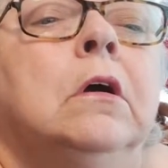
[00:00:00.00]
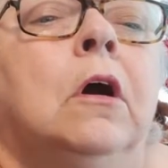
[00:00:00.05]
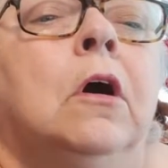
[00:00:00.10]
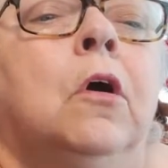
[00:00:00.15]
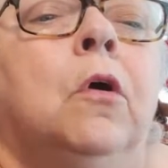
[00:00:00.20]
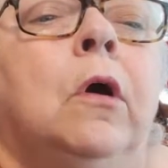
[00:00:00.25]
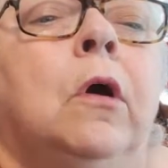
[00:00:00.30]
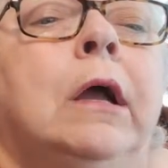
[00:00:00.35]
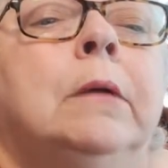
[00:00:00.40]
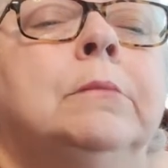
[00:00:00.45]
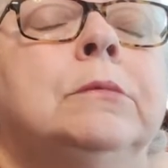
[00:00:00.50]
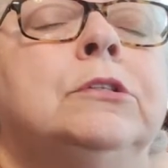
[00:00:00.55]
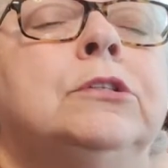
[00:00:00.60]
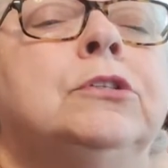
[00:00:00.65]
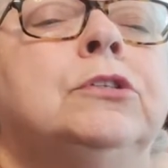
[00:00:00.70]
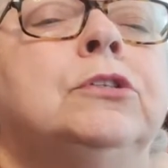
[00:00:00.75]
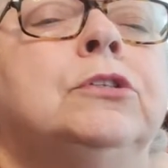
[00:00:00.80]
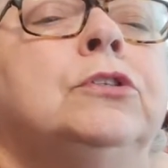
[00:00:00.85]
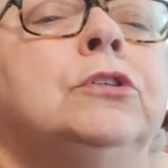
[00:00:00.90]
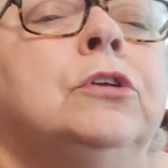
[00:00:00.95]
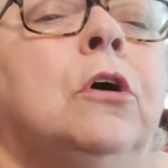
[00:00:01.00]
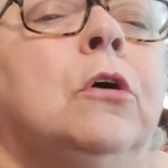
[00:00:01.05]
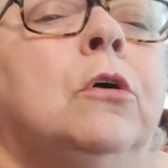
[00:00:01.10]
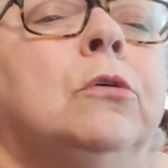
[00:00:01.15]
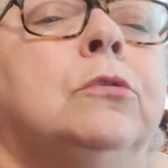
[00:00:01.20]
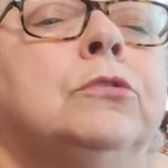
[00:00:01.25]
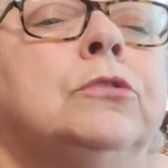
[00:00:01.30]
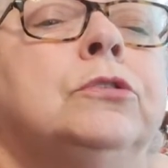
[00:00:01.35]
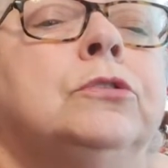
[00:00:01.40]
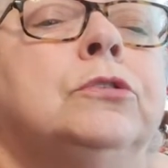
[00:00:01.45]
Oh, I am
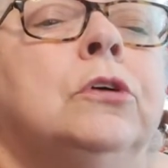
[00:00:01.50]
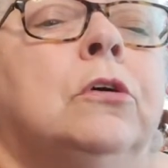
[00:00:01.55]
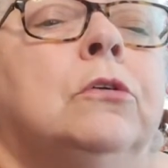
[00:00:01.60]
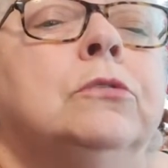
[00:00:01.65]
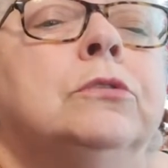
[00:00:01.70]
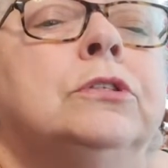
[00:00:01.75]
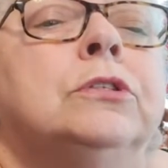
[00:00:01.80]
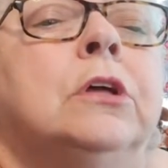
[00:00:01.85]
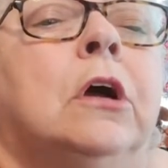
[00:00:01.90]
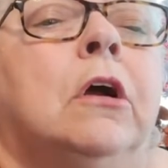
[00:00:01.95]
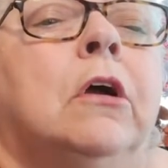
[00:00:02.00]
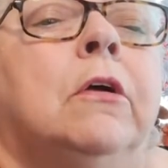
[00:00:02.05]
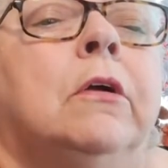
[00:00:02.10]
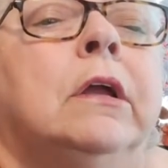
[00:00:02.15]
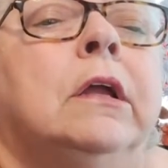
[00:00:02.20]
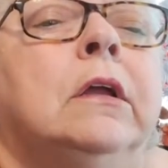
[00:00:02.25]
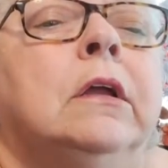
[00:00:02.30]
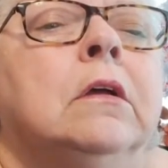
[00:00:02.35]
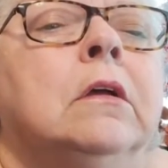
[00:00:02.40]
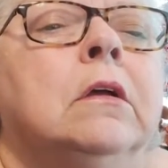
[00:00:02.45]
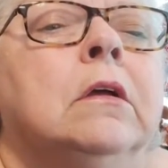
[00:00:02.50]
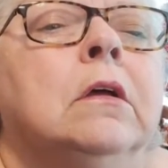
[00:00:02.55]
so, so sorry.